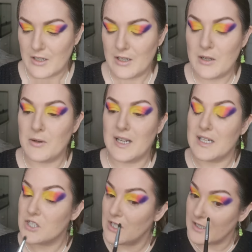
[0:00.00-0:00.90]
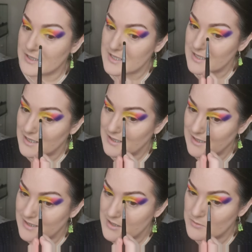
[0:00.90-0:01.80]
lower lash line
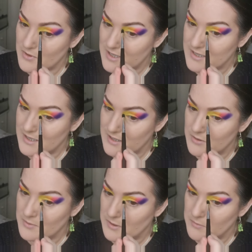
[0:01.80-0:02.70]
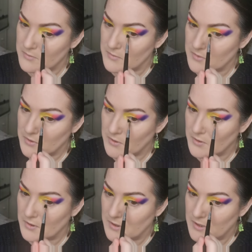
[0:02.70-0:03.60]
slightly, so we'll add a little bit
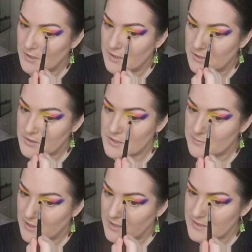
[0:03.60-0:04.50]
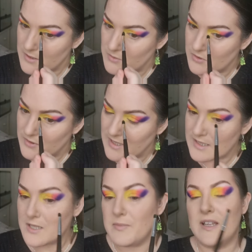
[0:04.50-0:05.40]
more just because I want
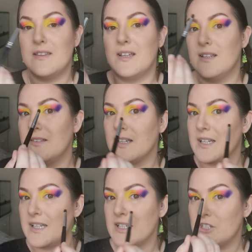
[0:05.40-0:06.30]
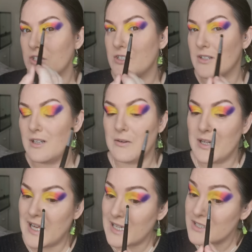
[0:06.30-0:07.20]
that to be the, the connection to the
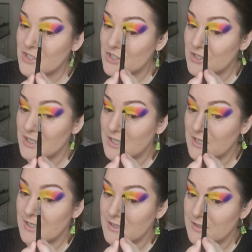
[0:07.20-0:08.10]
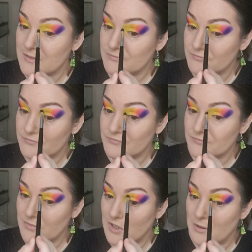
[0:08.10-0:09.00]
lower lash,
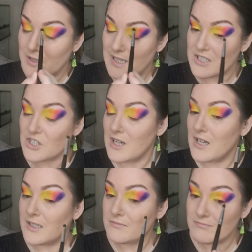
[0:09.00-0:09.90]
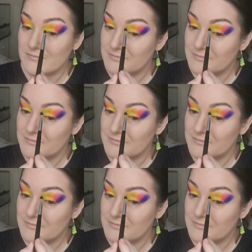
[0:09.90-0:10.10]
lower lash line.